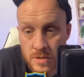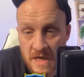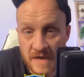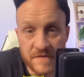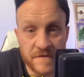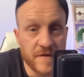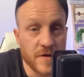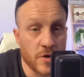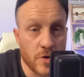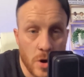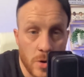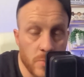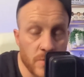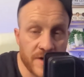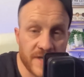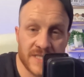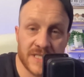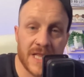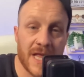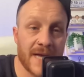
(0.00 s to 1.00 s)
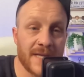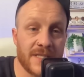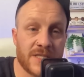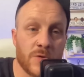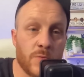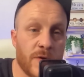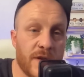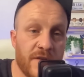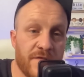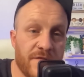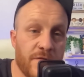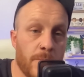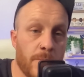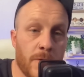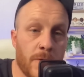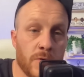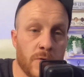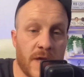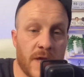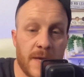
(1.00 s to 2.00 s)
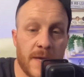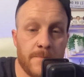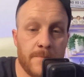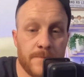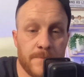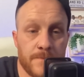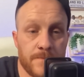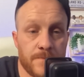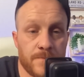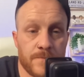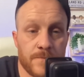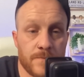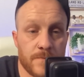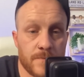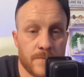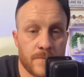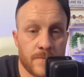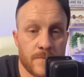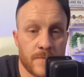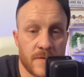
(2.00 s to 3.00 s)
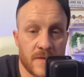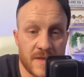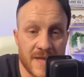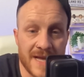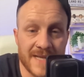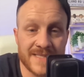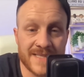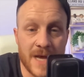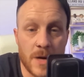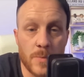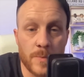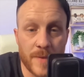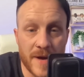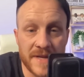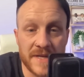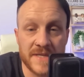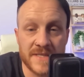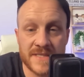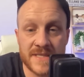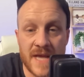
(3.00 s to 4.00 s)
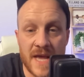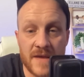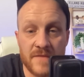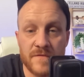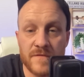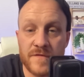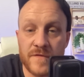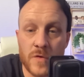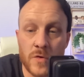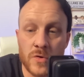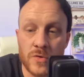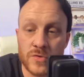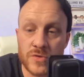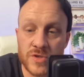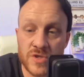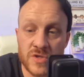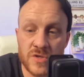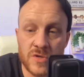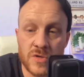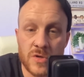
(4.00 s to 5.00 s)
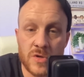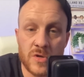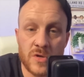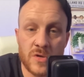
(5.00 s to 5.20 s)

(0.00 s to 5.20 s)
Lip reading: I forgot what it's like to win a football game. That's how bad it's getting, folks.